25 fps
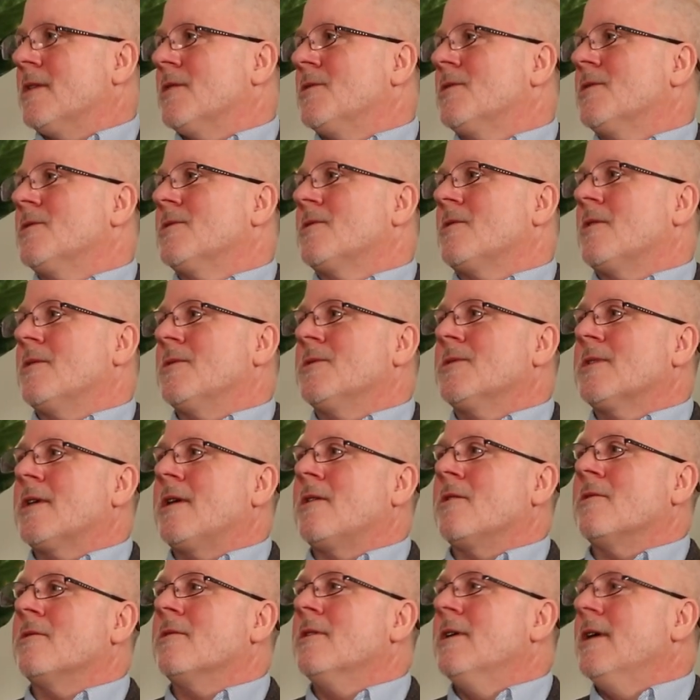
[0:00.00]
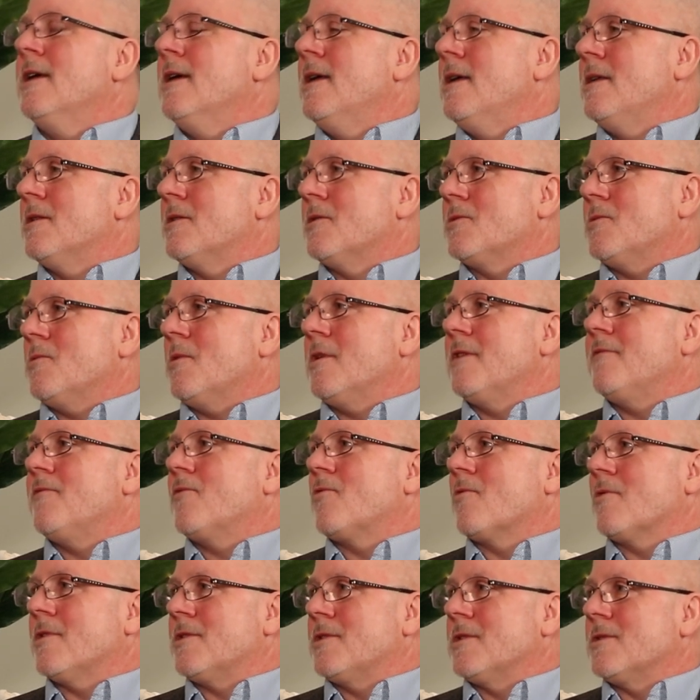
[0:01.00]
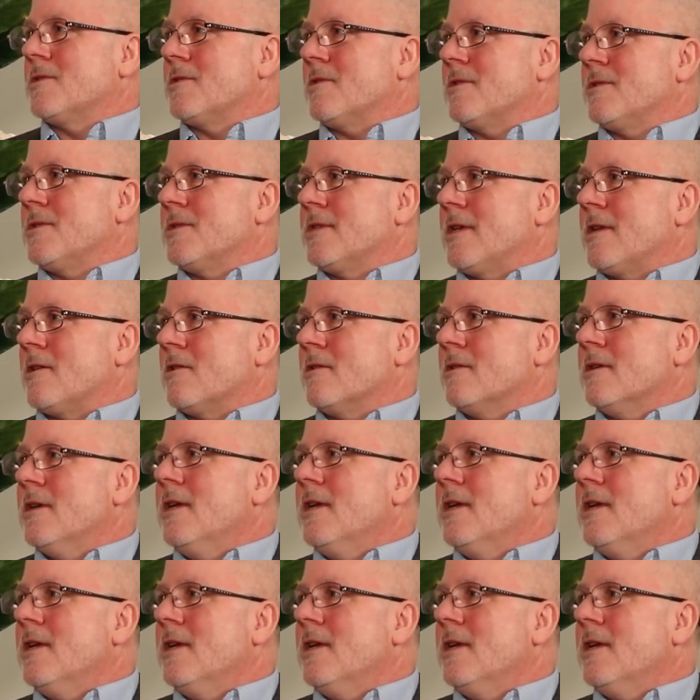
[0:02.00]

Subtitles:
inches on center to 24 inches on center.